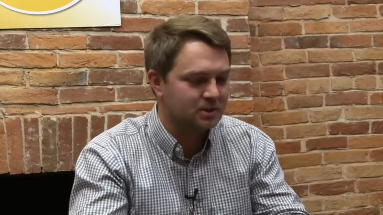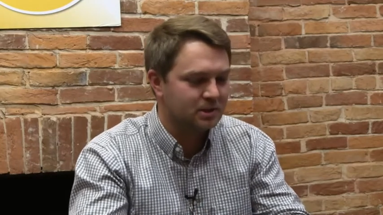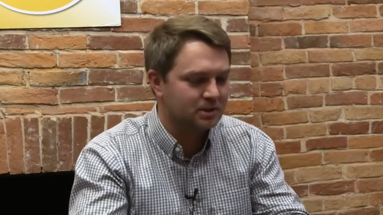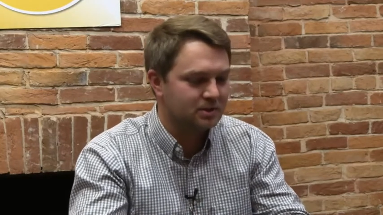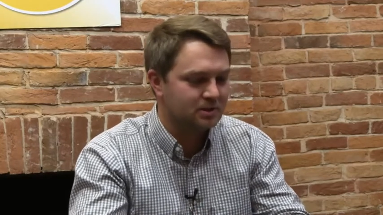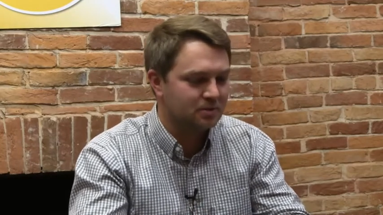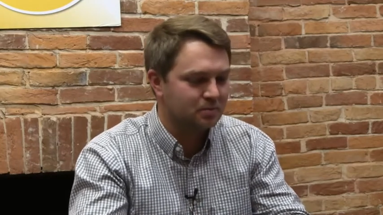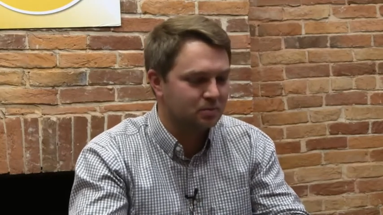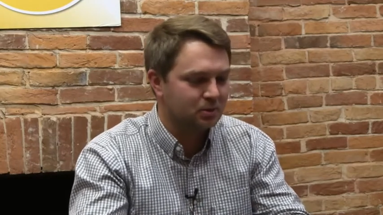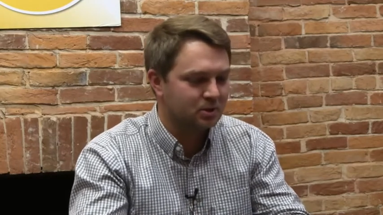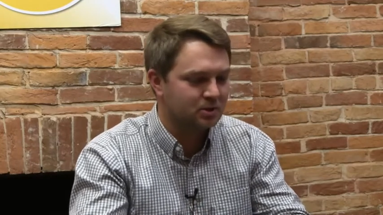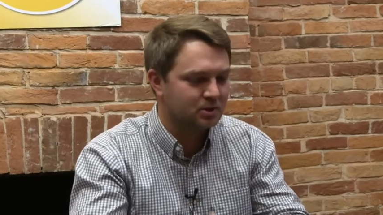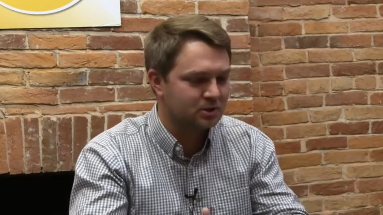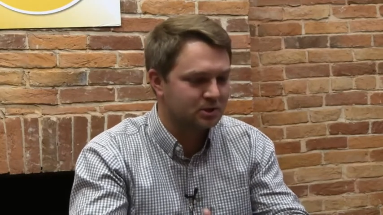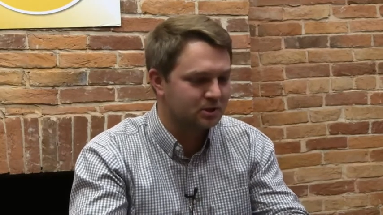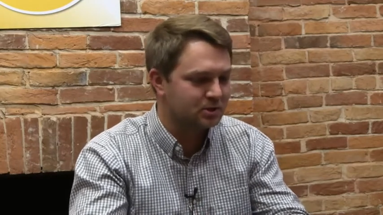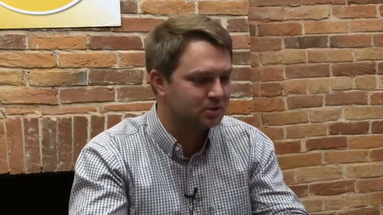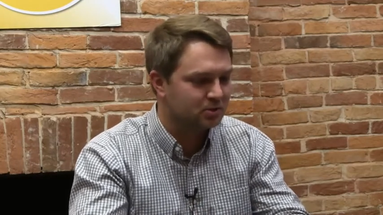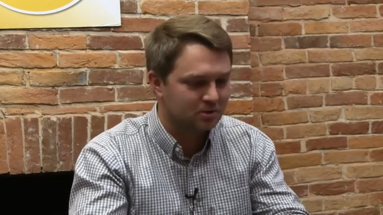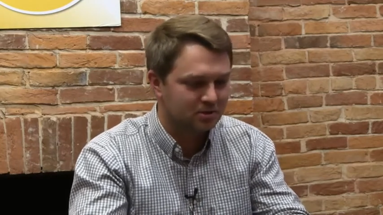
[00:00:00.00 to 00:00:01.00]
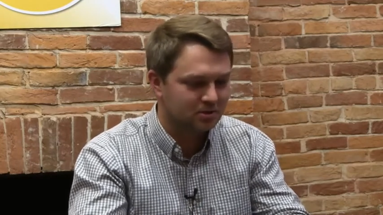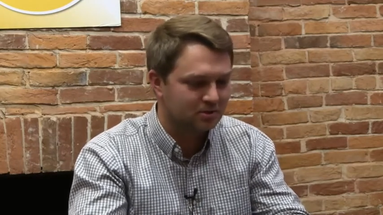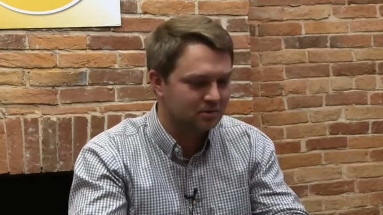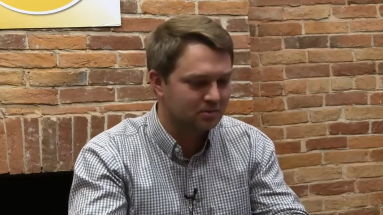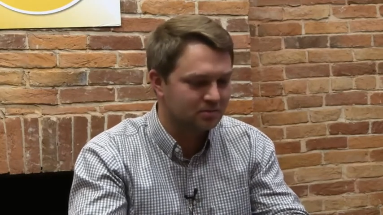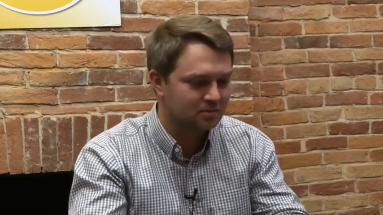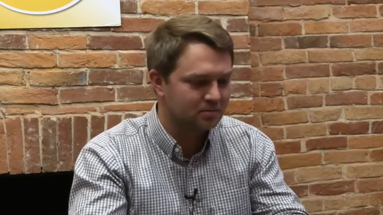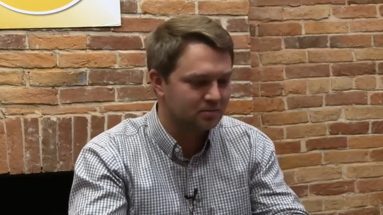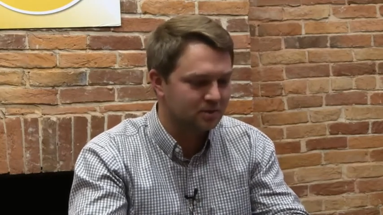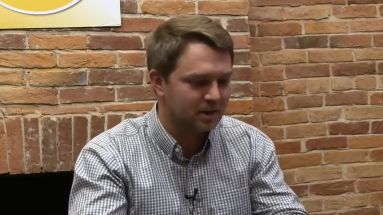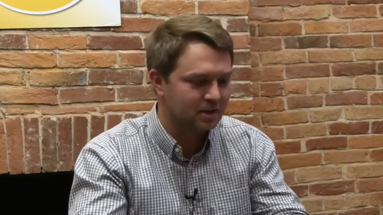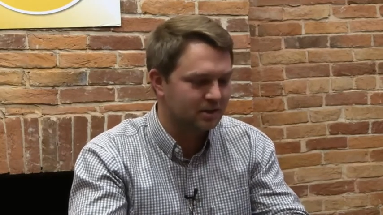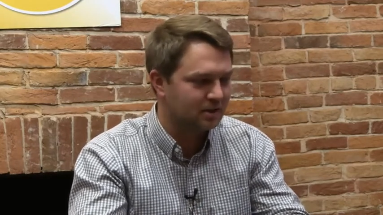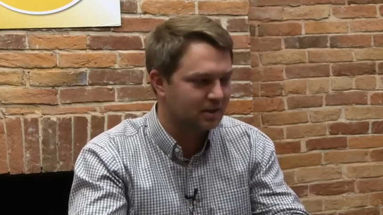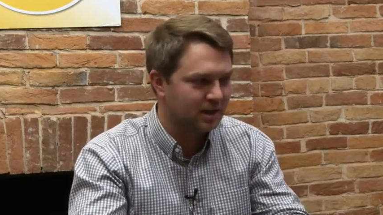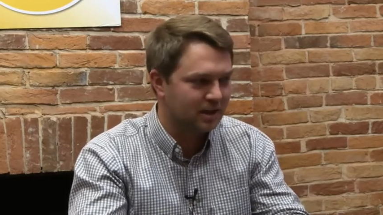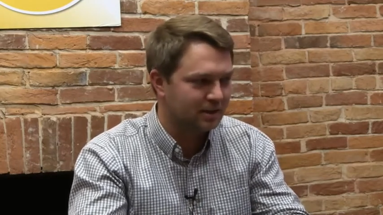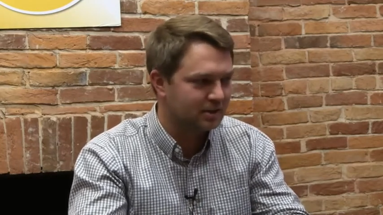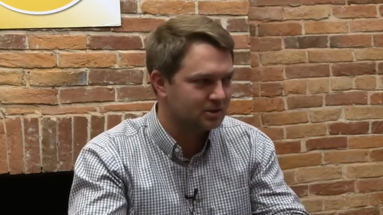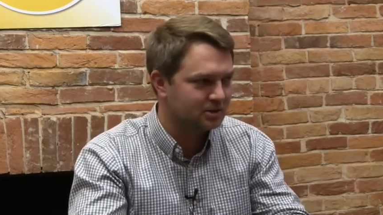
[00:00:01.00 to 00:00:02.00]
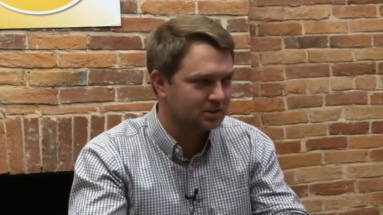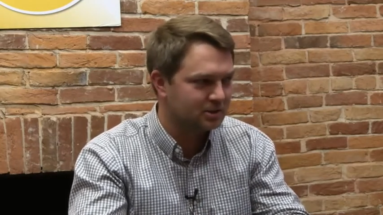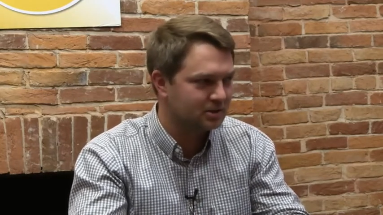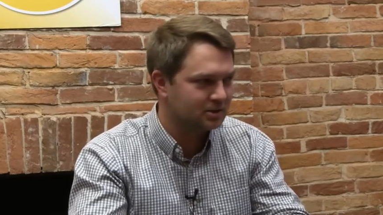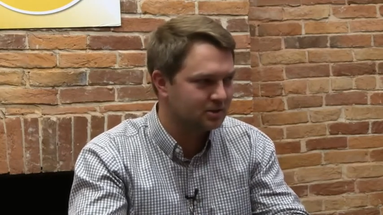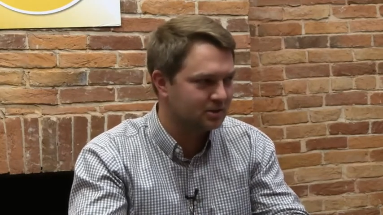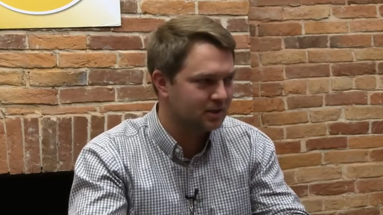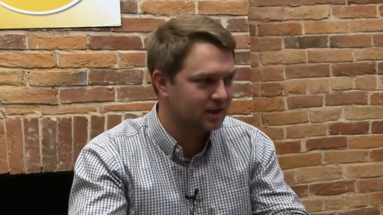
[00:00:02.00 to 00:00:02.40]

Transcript: it's a procedural methodology,